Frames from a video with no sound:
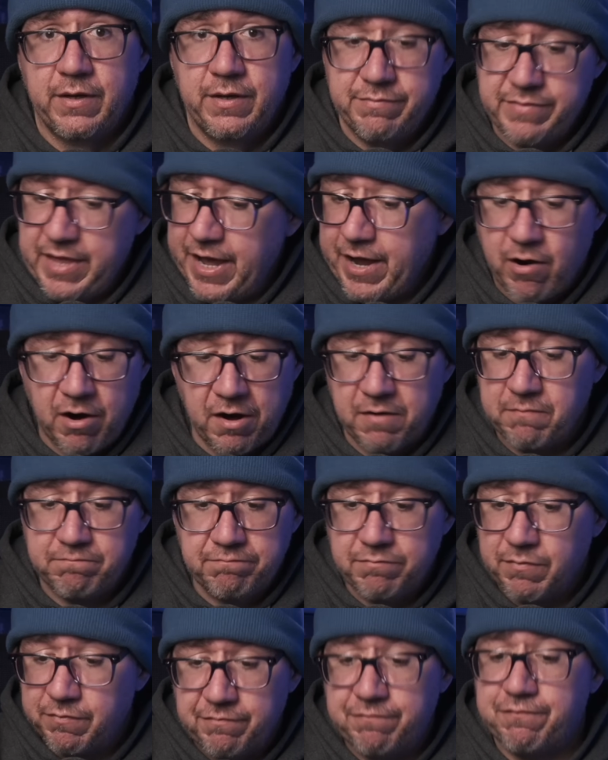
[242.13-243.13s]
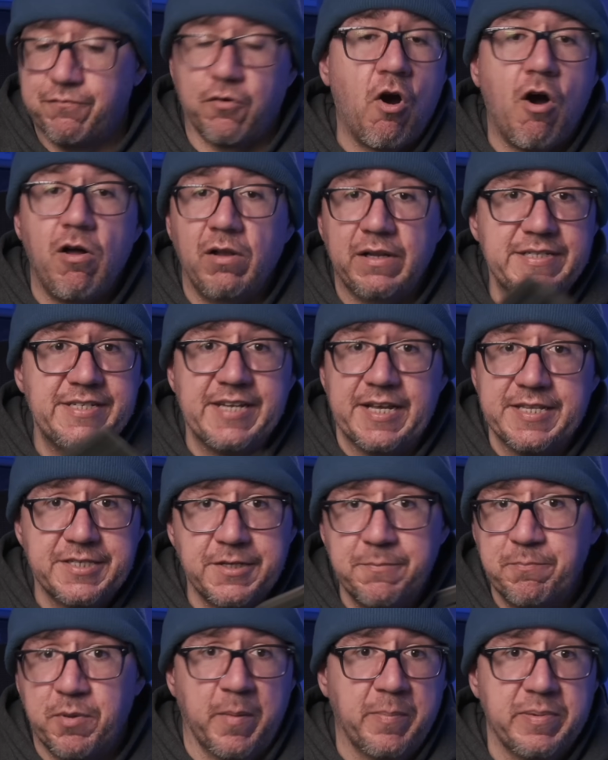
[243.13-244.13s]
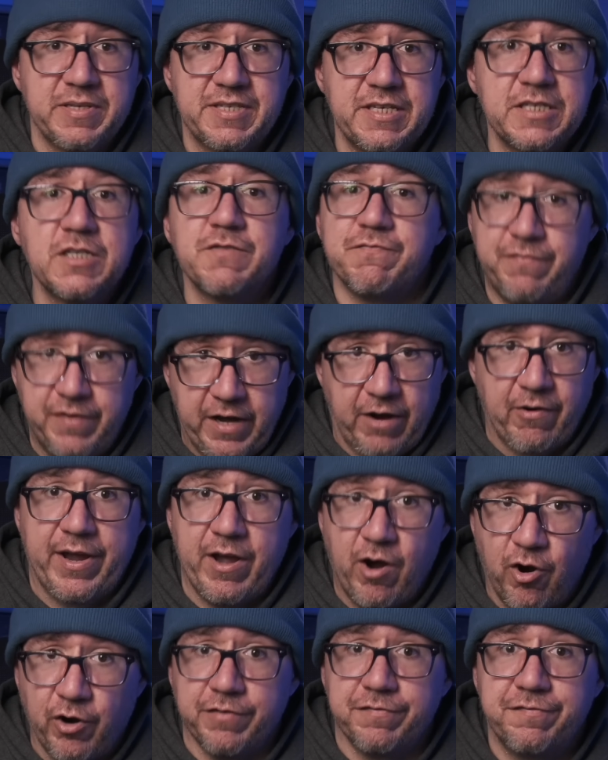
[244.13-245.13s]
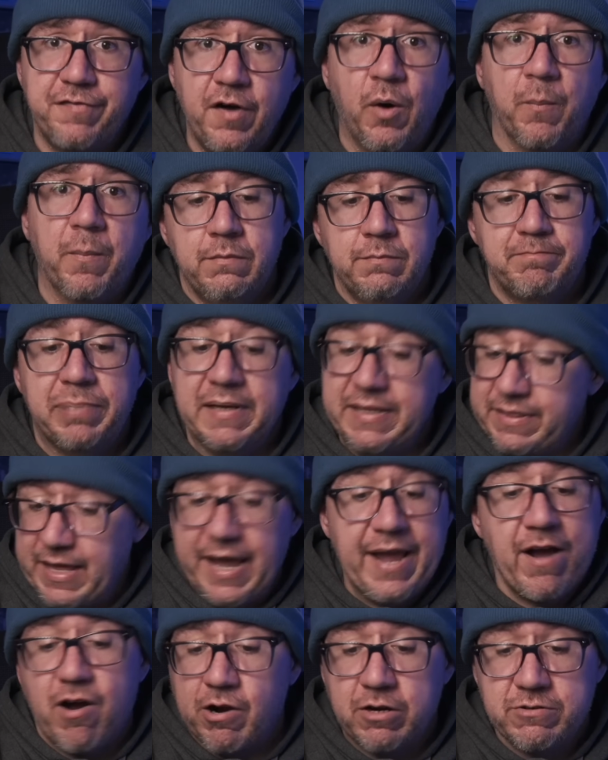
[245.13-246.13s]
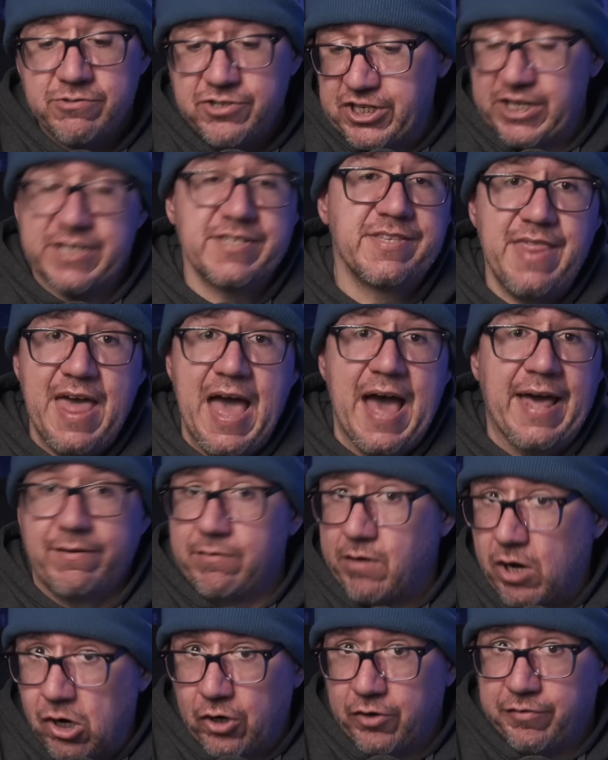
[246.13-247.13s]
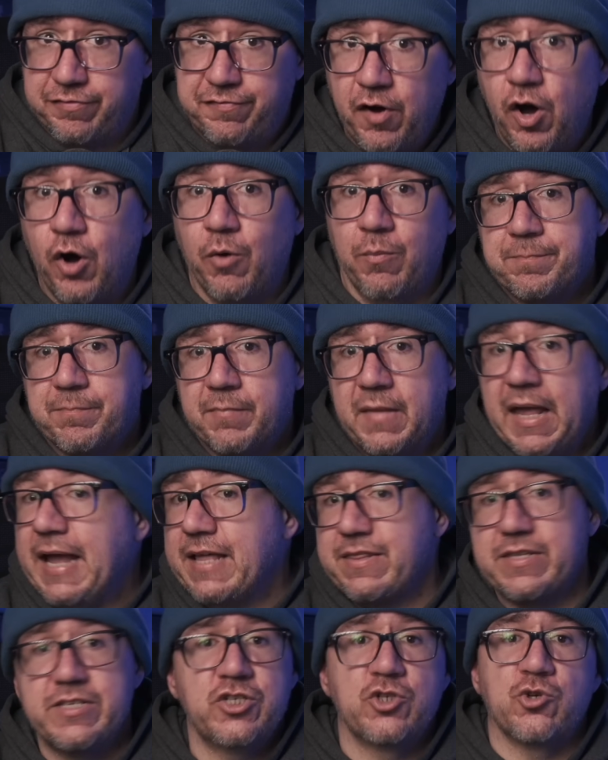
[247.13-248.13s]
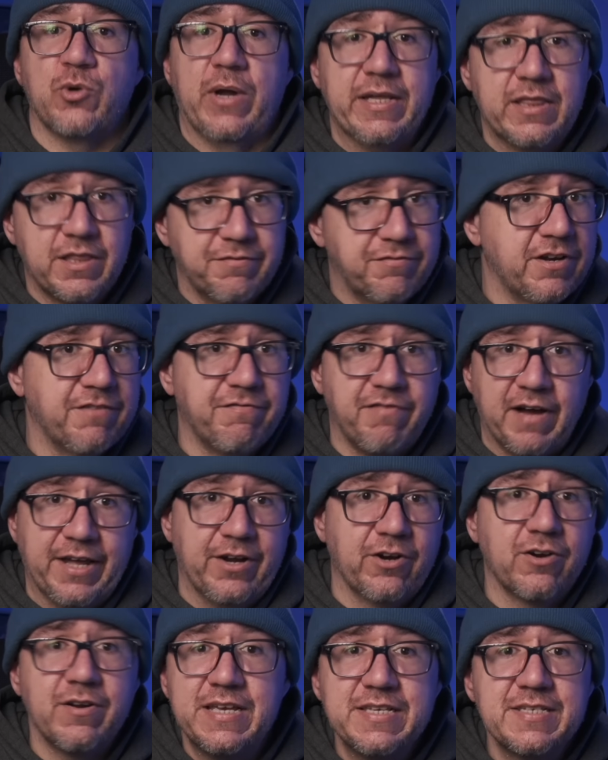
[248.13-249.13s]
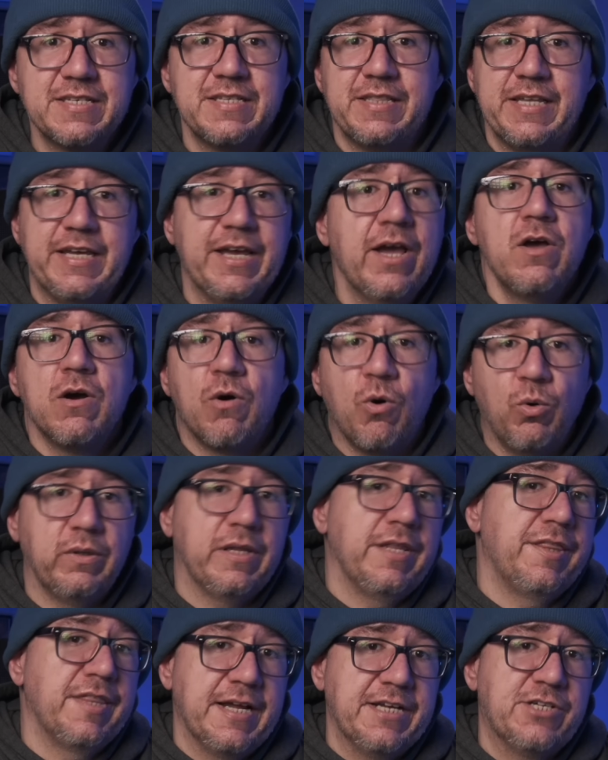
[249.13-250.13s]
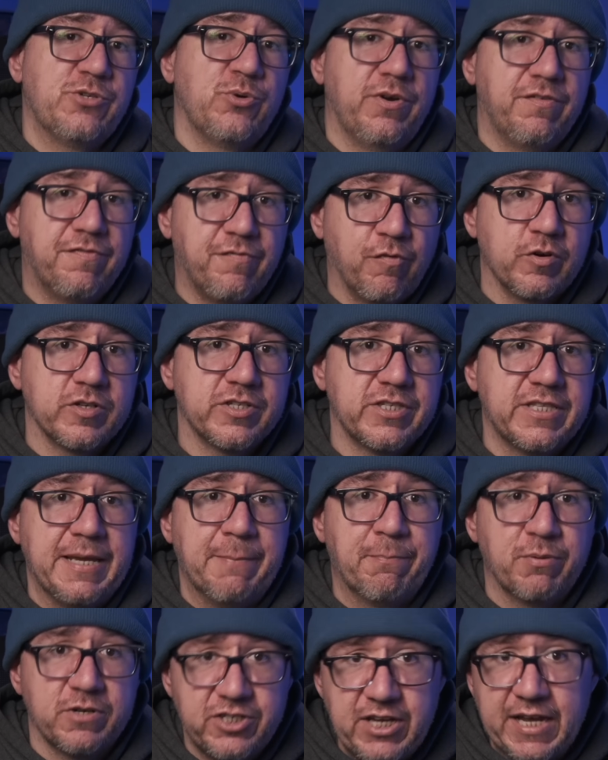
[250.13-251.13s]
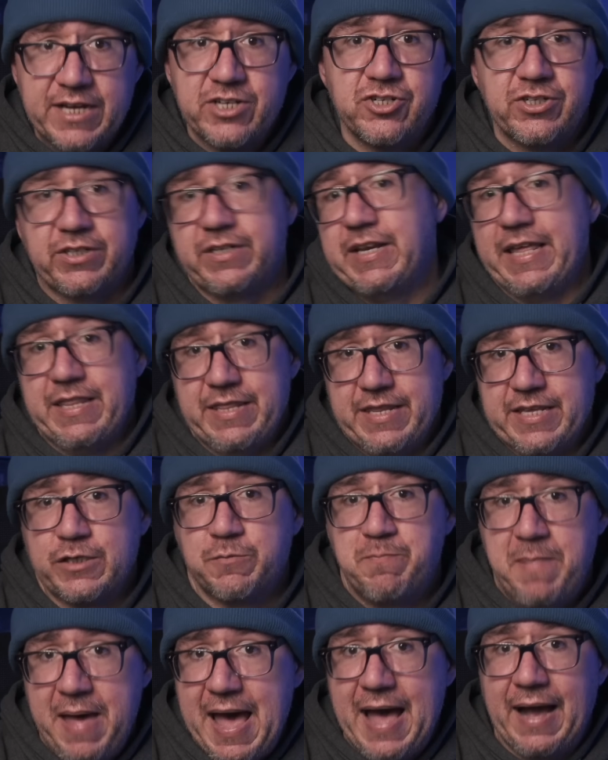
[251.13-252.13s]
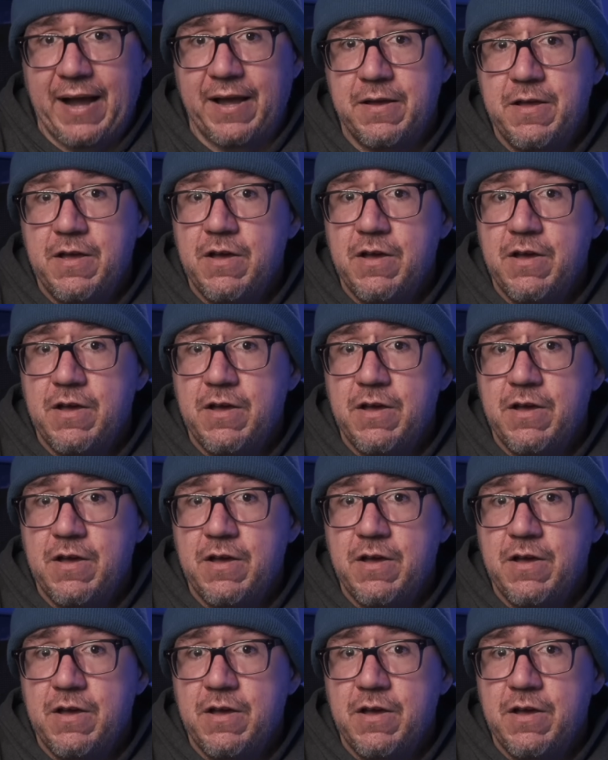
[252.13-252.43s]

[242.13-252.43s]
They are, for all intents and purposes, very hard foam. But they are just that, hard foam. And the strength of the divider isn't the only thing to enforce the protection in this bag.